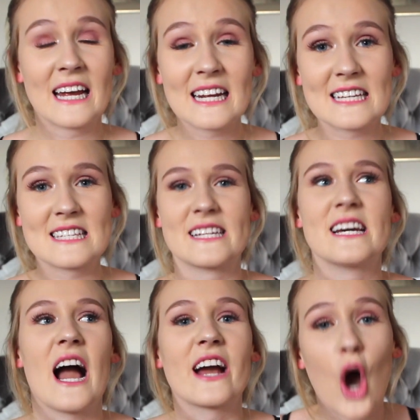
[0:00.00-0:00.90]
It is
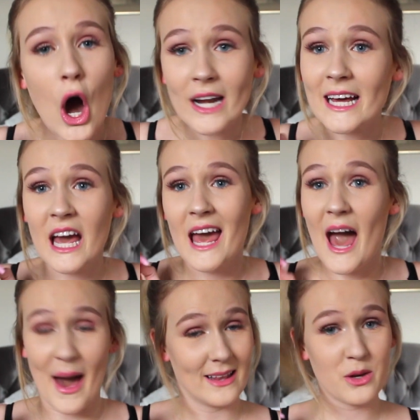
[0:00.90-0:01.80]
the iconic
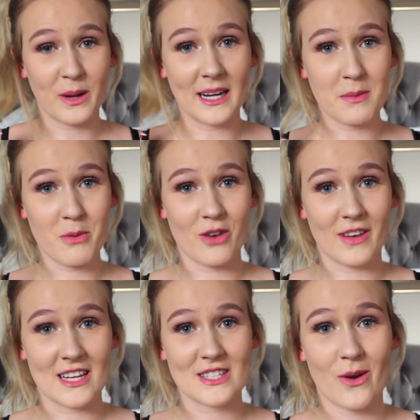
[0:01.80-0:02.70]
Halloween
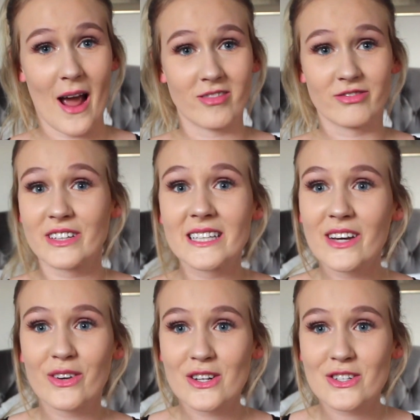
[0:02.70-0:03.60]
movie, so I
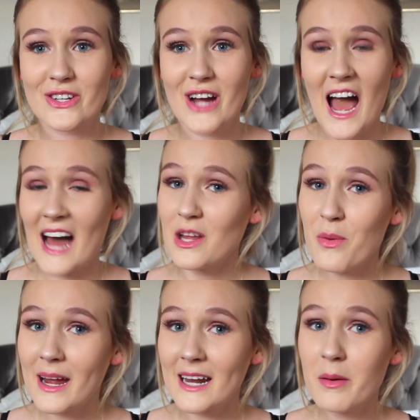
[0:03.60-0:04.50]
really couldn't do a
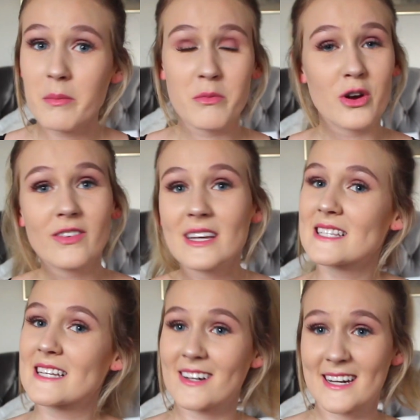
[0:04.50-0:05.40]
Halloween
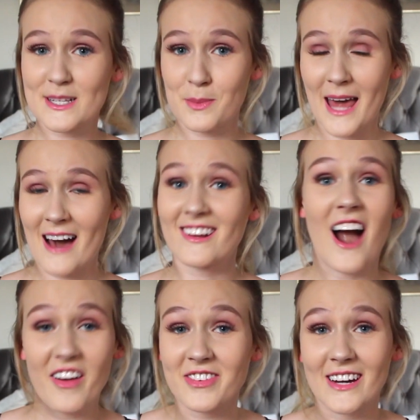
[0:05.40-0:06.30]
movie series without
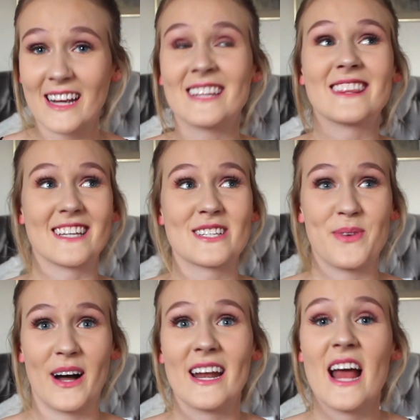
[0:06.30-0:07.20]
covering
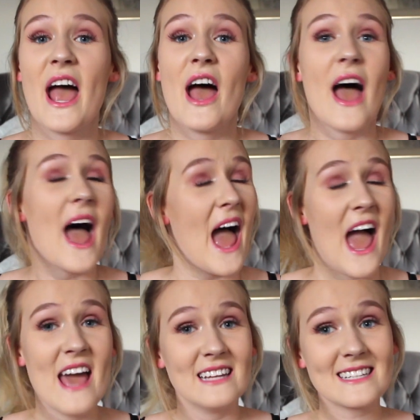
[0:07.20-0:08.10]
this one.
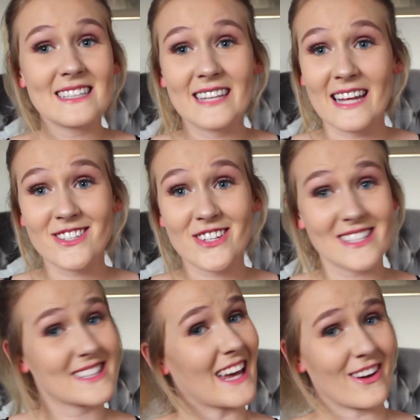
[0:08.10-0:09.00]
And let's
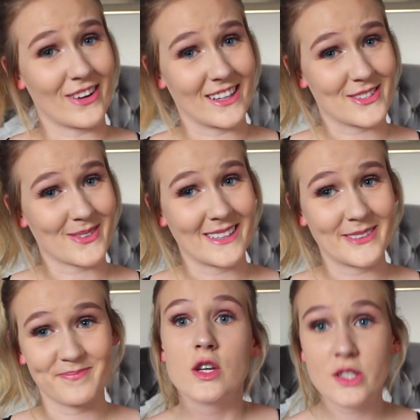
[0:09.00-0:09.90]
just get on into it.